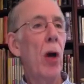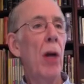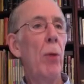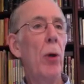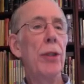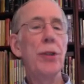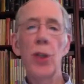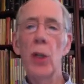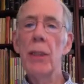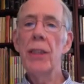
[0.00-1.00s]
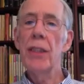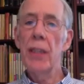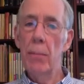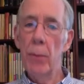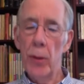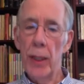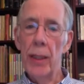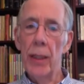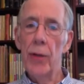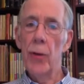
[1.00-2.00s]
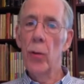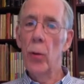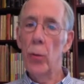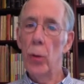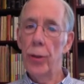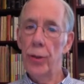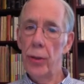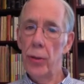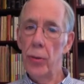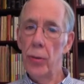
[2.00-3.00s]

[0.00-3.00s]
board a German submarine during World War II.